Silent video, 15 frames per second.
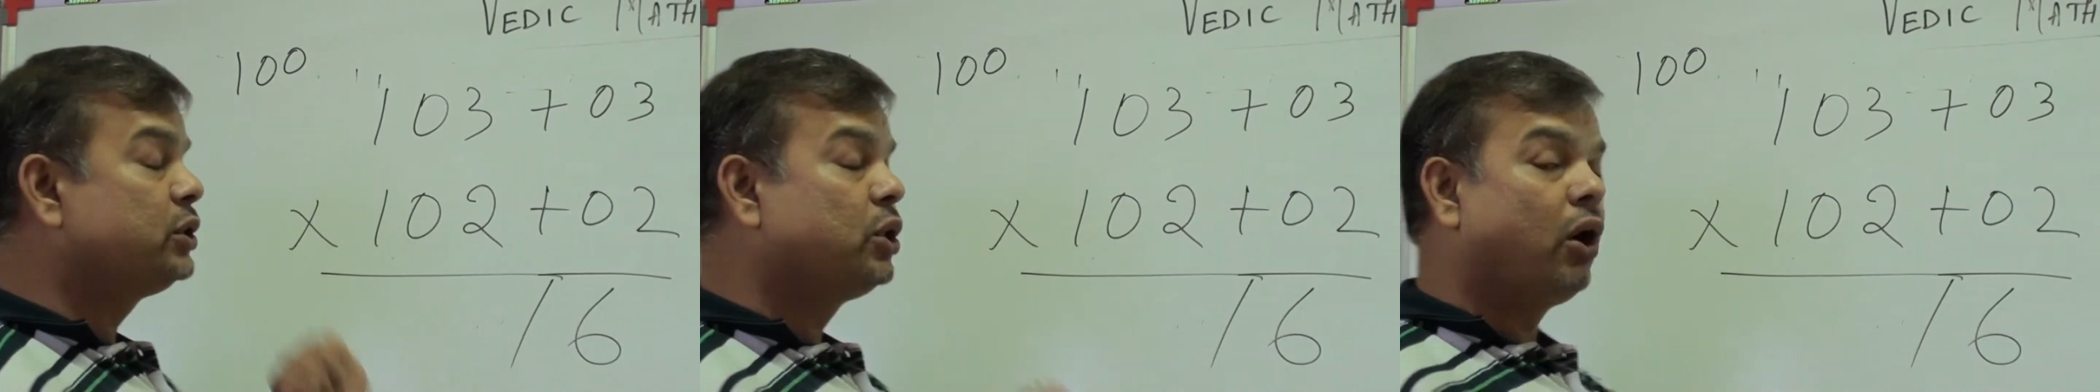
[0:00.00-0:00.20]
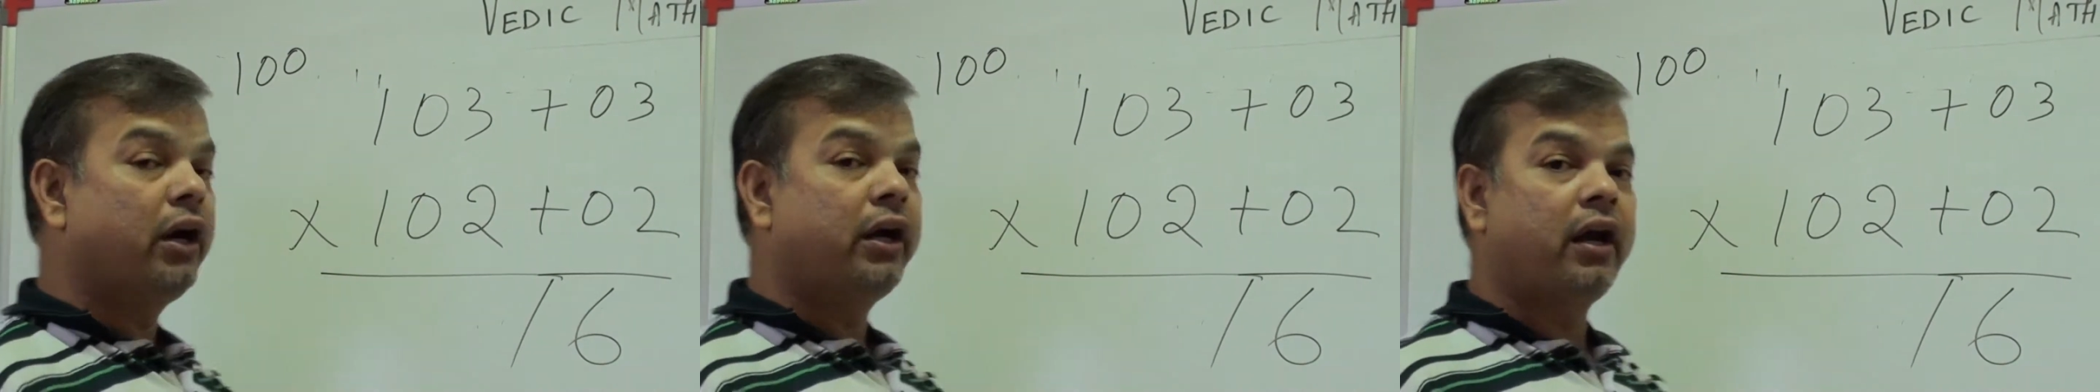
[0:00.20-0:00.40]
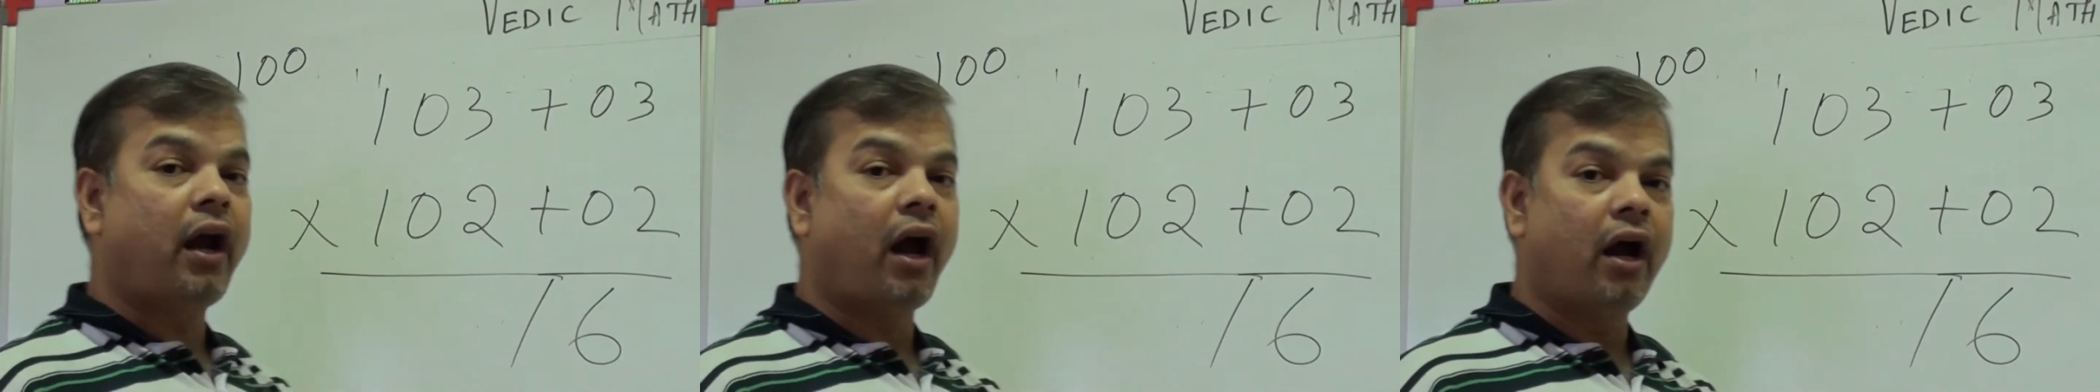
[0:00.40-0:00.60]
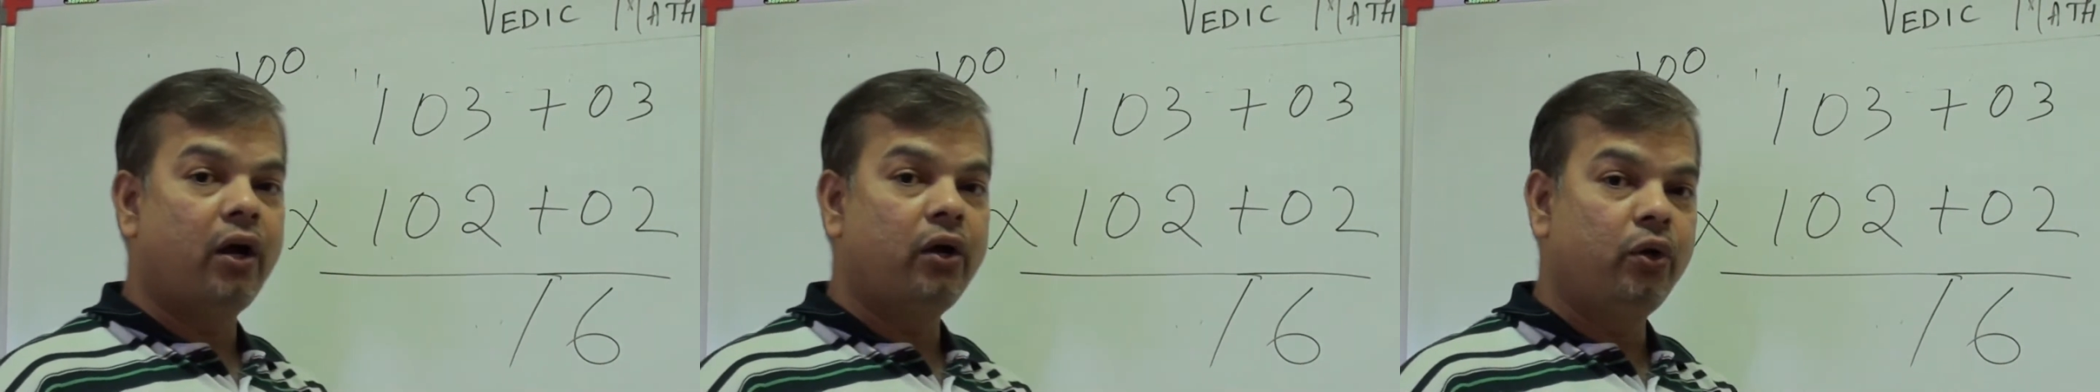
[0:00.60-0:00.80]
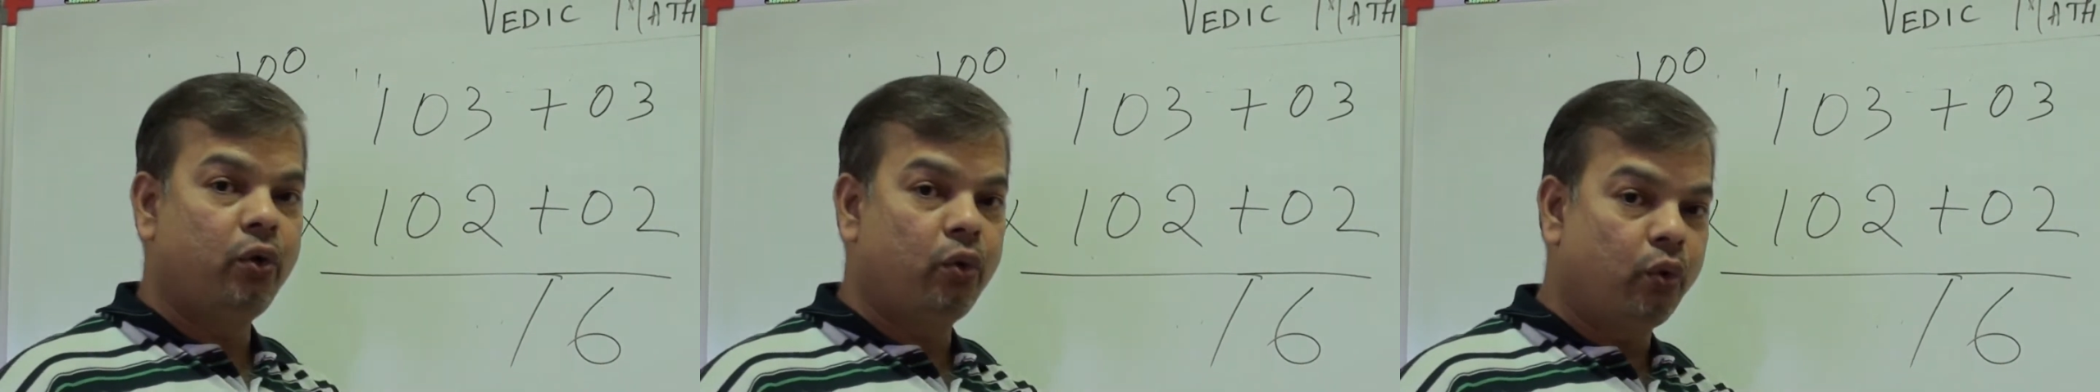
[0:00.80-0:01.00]
got
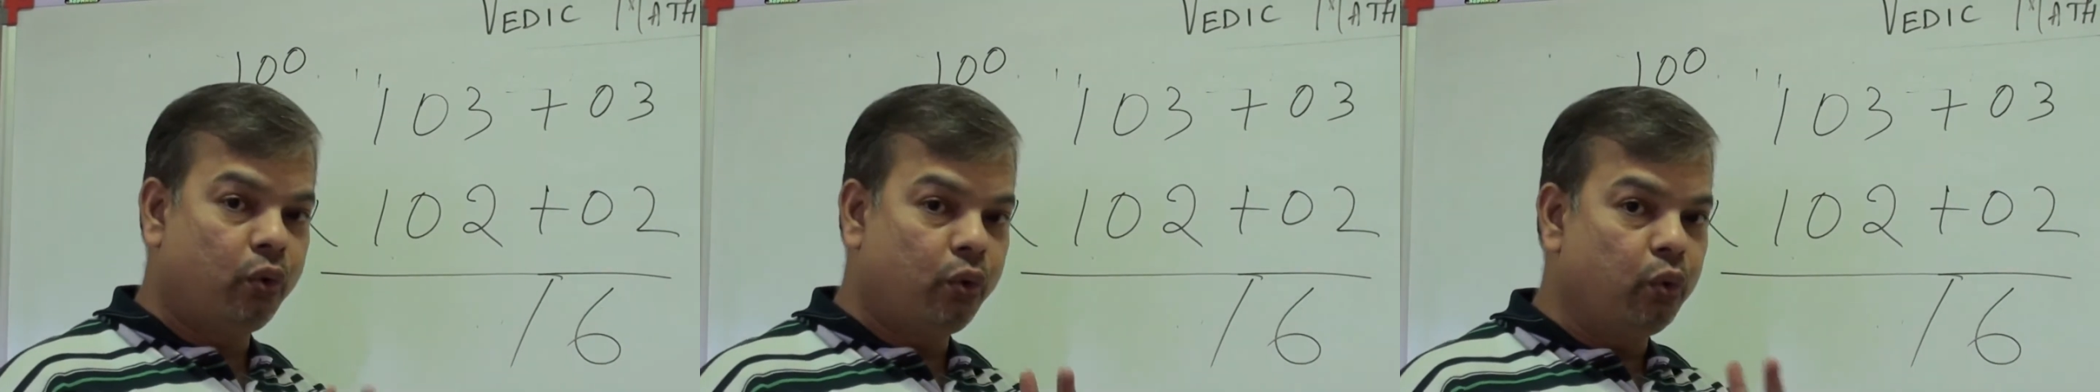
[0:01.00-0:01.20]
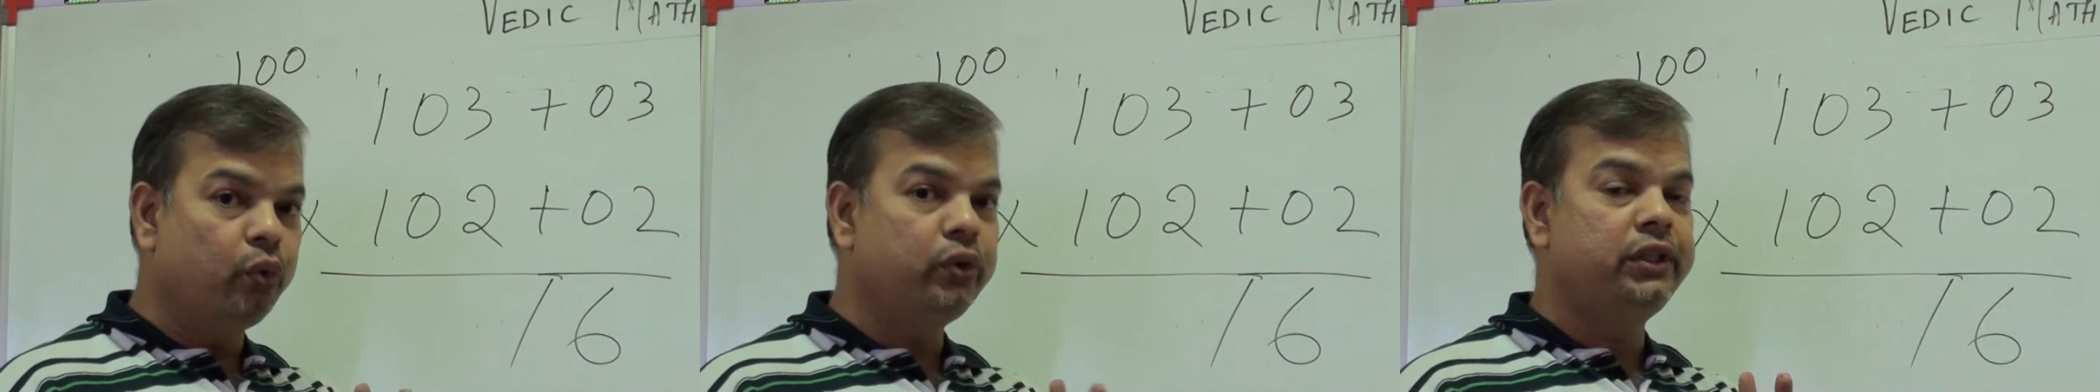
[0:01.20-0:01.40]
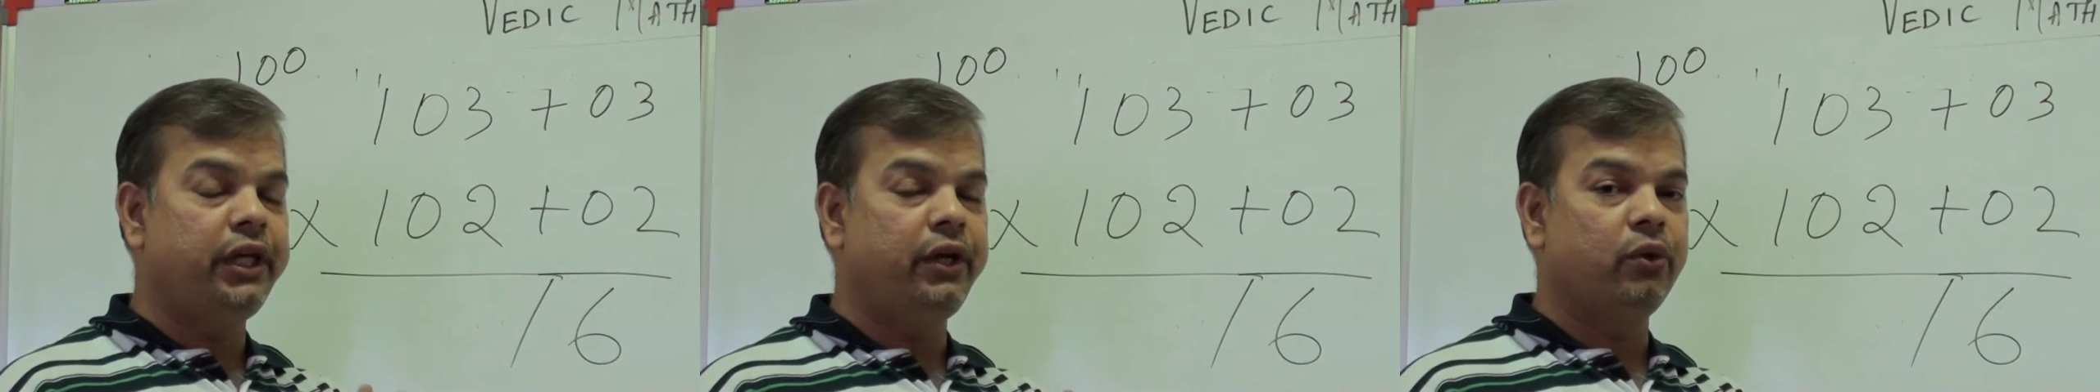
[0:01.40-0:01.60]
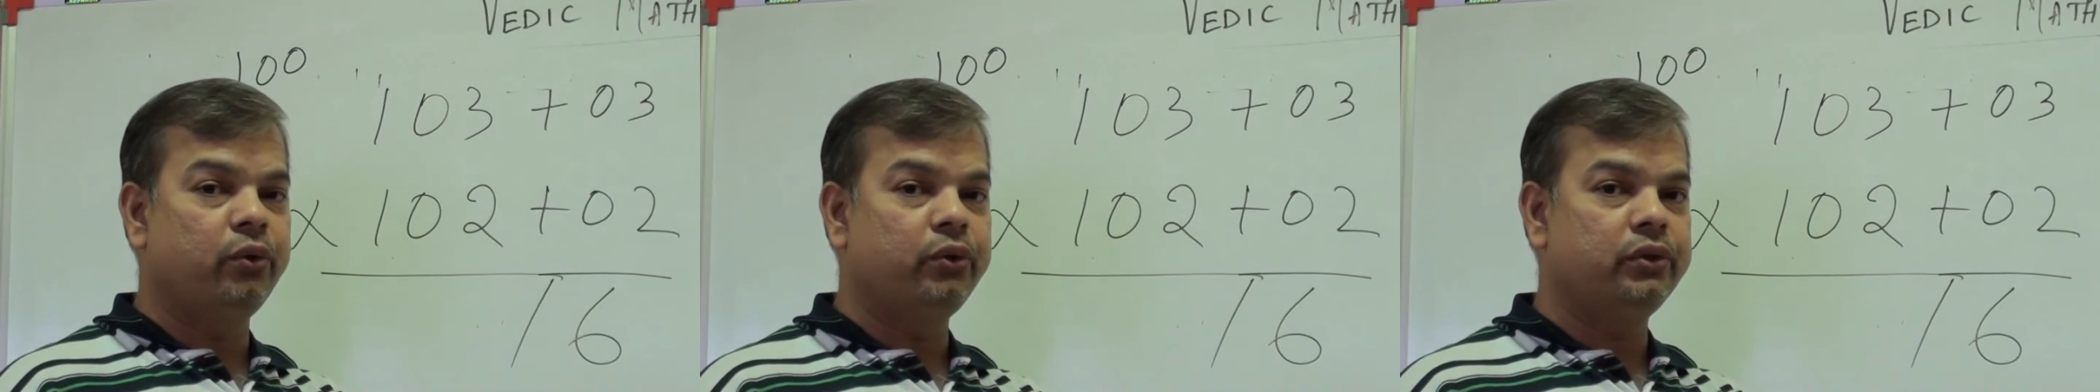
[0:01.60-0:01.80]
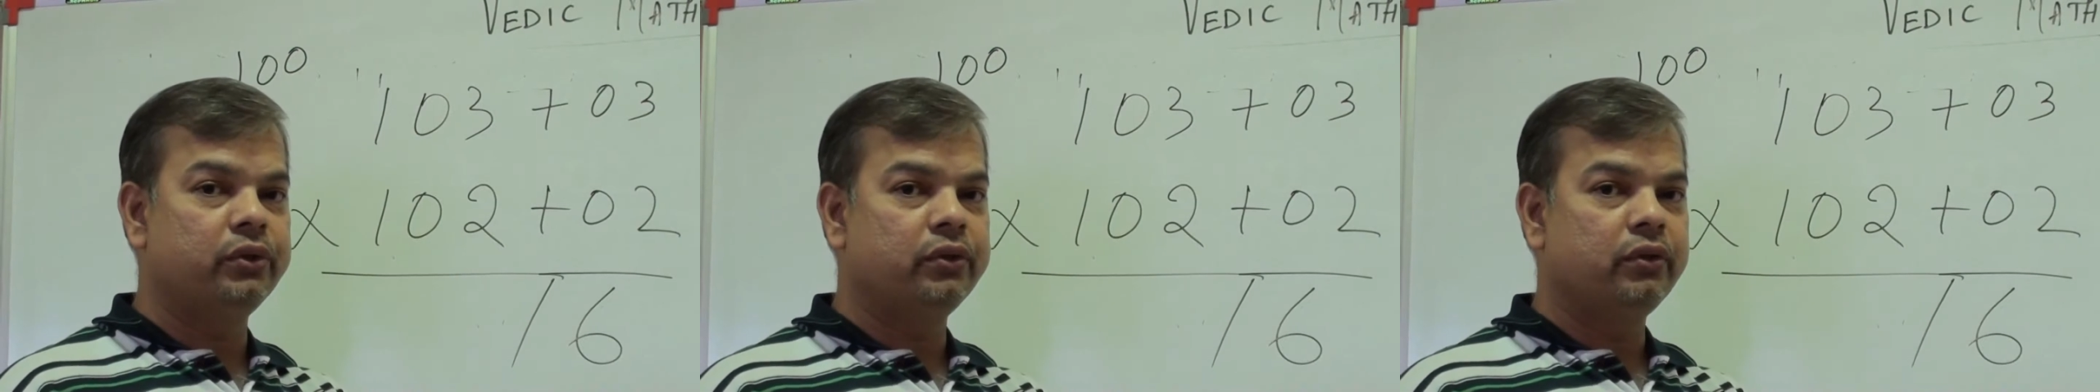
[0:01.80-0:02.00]
2
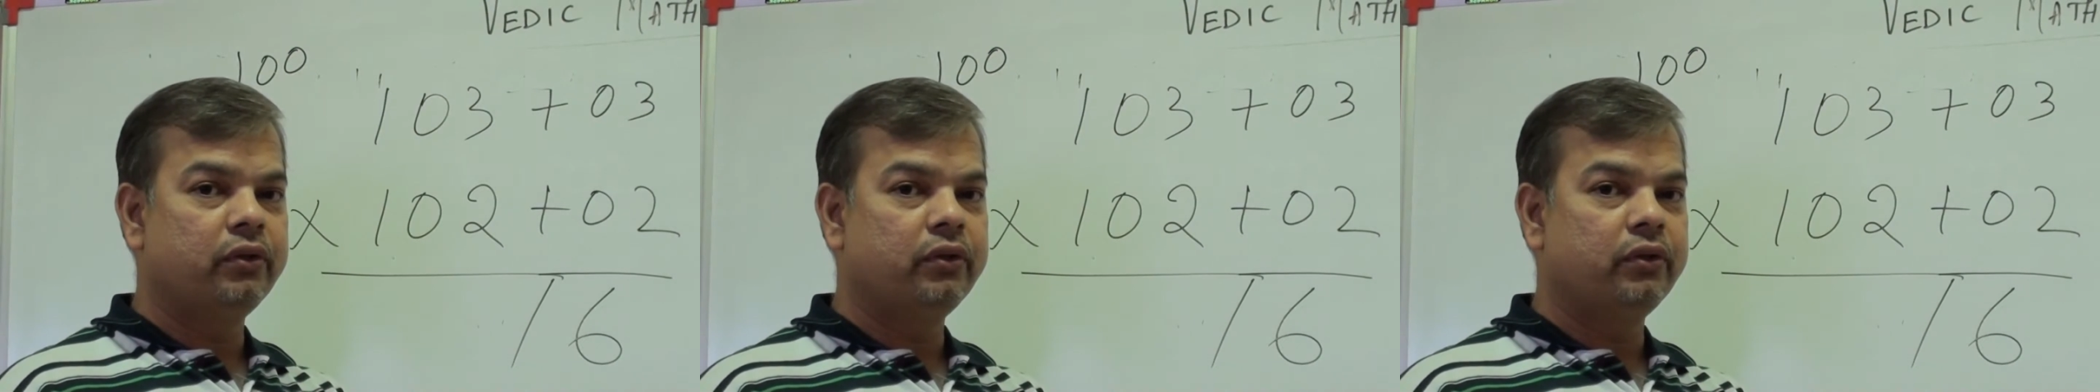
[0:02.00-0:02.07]
zeros,